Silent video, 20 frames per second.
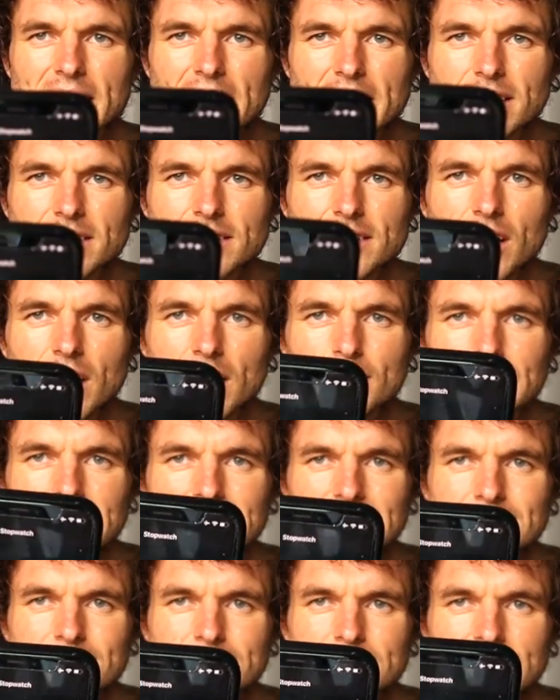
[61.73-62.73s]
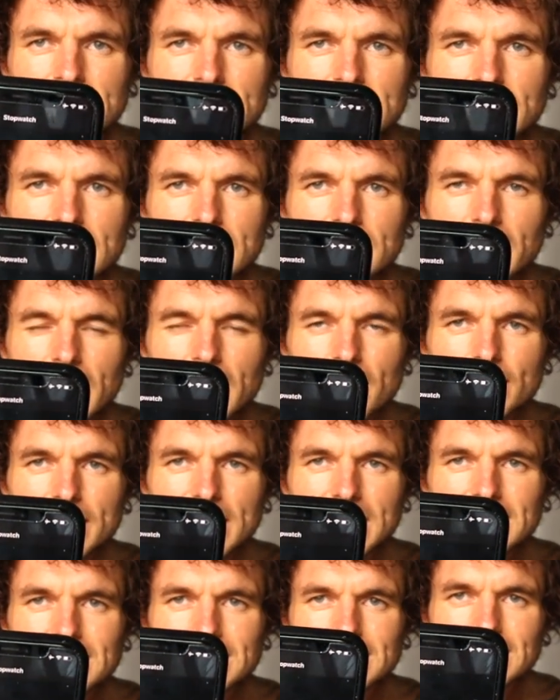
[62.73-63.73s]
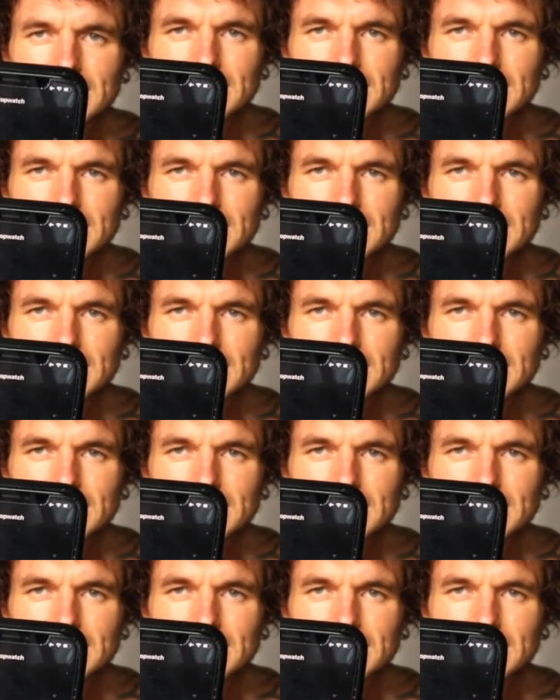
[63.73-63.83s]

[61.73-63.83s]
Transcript: get your timer going